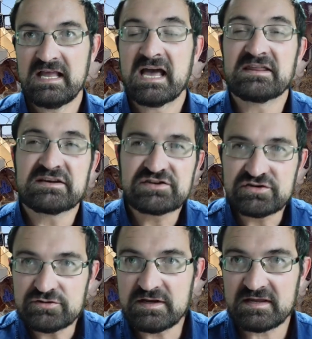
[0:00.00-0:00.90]
And the
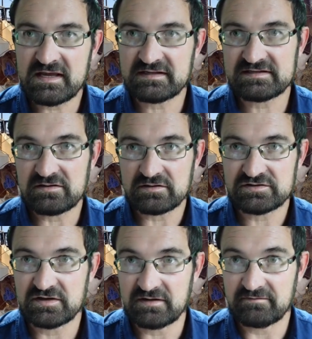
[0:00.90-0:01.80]
sooner that
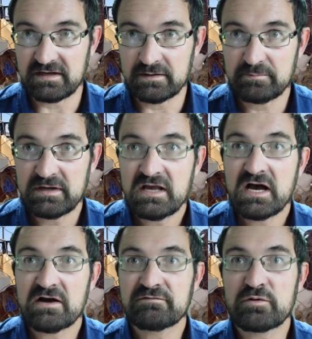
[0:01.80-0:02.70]
starts to develop,
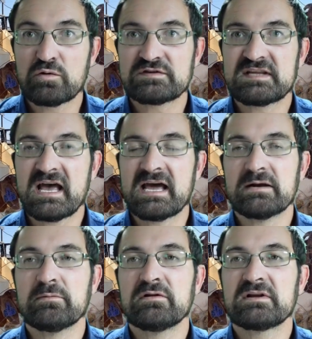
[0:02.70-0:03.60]
of course, the
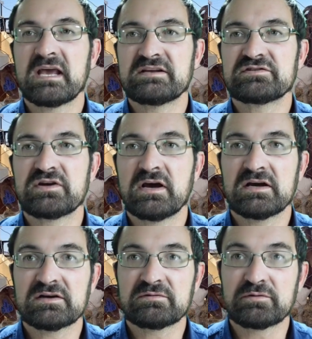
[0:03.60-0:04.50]
animal gets
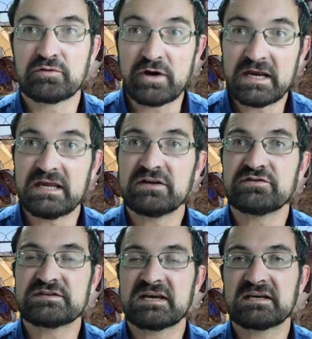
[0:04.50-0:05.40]
ready
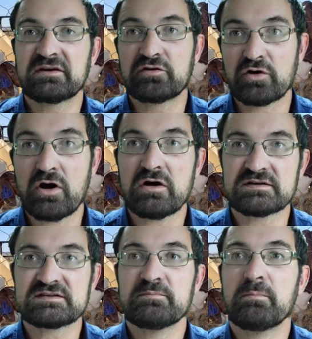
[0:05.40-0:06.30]
to take
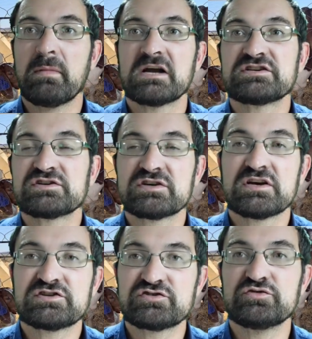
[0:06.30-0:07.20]
grass much
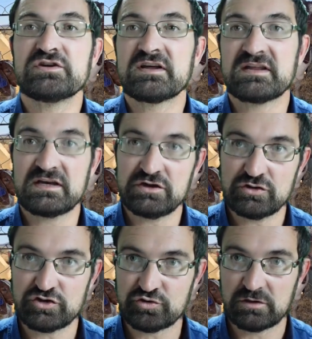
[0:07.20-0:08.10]
sooner than
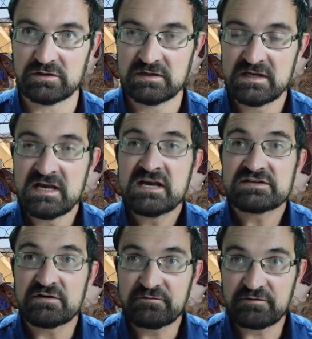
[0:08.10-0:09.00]
usual. So